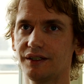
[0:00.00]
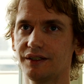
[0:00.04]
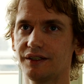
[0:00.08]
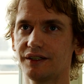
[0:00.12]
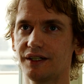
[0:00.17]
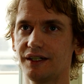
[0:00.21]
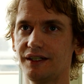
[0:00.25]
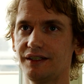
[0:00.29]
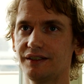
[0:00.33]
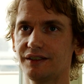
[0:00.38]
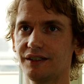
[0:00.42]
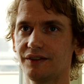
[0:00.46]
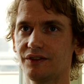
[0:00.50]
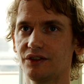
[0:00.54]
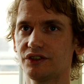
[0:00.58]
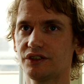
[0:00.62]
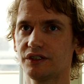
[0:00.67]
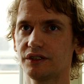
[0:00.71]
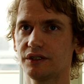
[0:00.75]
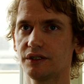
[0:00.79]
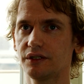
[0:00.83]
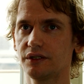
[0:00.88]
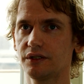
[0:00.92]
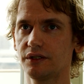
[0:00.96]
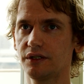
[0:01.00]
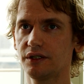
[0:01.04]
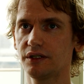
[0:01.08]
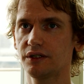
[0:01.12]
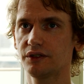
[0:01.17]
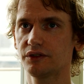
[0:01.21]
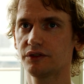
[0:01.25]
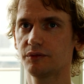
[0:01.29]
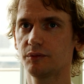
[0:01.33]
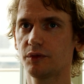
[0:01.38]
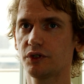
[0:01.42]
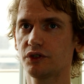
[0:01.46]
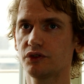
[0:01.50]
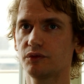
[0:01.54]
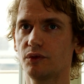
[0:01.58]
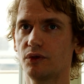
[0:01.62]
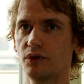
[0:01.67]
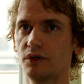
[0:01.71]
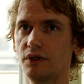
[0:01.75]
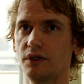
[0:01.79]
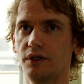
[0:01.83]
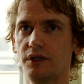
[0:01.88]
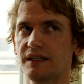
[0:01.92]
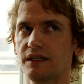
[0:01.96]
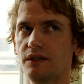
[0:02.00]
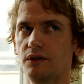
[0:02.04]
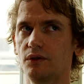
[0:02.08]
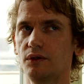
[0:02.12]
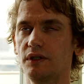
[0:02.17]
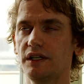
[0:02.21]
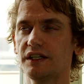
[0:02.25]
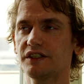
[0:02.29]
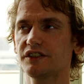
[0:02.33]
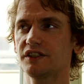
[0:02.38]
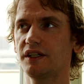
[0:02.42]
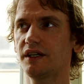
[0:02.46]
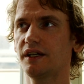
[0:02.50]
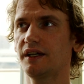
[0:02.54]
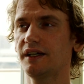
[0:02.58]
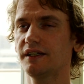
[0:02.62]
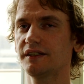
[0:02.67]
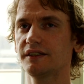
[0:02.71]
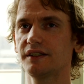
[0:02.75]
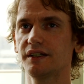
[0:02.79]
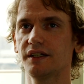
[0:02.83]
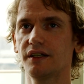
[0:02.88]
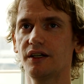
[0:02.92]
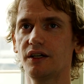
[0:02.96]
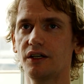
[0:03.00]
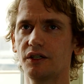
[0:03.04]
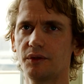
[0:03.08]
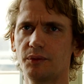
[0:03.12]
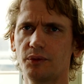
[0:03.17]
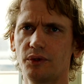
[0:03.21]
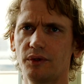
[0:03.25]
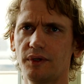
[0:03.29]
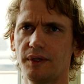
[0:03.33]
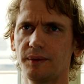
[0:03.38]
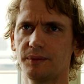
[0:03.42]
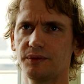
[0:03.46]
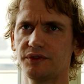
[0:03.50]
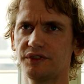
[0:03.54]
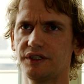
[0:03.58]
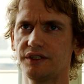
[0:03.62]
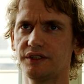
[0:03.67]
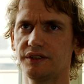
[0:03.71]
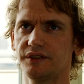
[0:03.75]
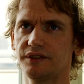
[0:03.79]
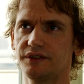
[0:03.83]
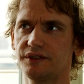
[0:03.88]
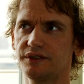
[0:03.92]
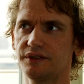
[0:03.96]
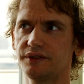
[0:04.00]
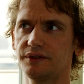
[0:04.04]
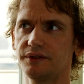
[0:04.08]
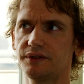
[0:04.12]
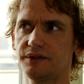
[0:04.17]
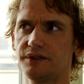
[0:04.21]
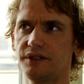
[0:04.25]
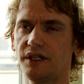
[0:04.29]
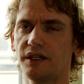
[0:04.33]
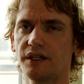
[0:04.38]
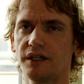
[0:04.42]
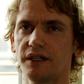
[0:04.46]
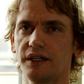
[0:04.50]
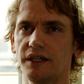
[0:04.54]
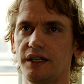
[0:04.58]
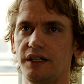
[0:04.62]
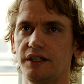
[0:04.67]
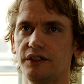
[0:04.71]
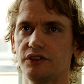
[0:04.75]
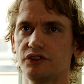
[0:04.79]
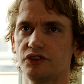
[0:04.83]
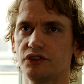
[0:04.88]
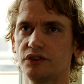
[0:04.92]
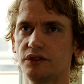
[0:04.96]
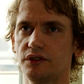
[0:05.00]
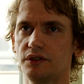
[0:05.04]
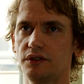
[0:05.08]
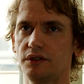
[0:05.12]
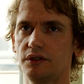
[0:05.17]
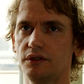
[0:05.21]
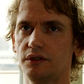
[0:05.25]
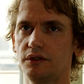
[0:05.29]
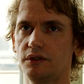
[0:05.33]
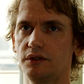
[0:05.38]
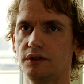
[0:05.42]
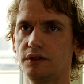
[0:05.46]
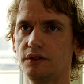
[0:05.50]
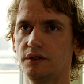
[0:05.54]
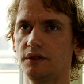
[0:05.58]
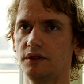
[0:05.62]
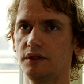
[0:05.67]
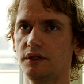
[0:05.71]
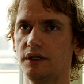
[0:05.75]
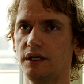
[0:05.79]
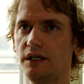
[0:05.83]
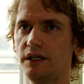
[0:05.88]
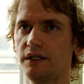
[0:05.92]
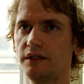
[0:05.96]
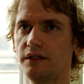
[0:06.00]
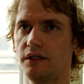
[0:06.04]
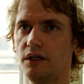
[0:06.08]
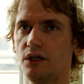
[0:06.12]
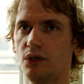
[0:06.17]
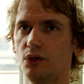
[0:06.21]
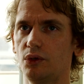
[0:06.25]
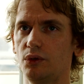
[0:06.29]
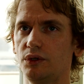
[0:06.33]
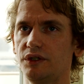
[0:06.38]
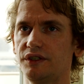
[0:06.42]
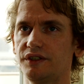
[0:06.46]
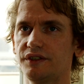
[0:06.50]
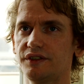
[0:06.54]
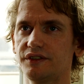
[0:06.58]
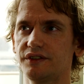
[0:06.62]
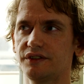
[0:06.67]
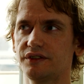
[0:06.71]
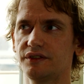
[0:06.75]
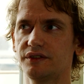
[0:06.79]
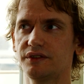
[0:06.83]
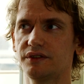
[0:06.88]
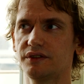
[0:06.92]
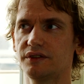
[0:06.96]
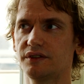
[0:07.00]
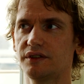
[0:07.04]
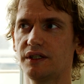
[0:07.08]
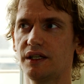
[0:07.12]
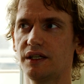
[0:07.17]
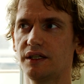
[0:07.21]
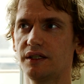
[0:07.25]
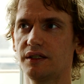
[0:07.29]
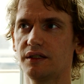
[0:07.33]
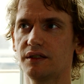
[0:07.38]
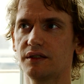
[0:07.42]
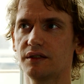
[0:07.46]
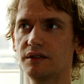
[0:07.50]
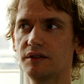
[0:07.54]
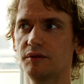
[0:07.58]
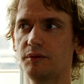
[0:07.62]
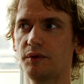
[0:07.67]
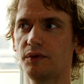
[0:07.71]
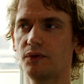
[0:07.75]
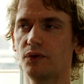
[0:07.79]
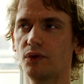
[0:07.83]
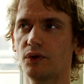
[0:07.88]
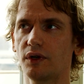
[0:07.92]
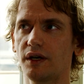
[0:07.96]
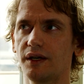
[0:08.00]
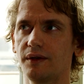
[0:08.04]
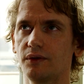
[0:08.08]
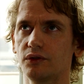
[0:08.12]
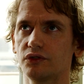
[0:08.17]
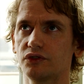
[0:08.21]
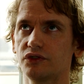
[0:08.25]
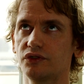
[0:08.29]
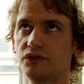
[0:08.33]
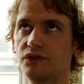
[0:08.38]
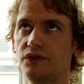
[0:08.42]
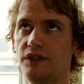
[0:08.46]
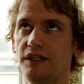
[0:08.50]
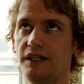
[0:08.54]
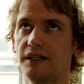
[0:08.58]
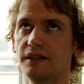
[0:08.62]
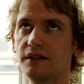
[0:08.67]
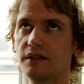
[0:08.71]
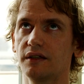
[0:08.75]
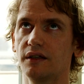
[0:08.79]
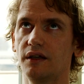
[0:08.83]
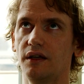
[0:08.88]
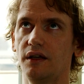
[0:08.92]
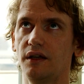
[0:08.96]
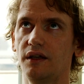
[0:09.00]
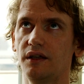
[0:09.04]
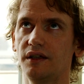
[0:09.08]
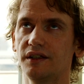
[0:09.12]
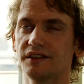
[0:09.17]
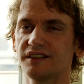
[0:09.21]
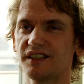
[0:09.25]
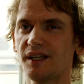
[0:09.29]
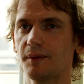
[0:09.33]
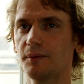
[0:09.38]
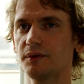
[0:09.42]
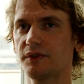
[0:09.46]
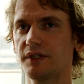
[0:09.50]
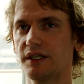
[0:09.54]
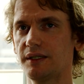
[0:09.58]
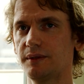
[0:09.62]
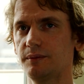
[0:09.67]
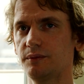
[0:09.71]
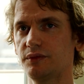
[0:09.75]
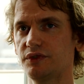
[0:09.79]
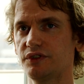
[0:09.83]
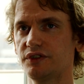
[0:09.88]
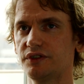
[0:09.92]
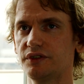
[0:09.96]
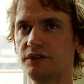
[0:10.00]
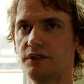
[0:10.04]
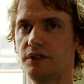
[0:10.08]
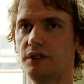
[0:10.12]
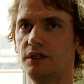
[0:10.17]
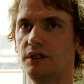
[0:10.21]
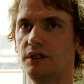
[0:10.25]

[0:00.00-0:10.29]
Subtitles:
drained everything else much more. Well, actually I had a heart problem since younger age, and now it's like before I was feeling sometimes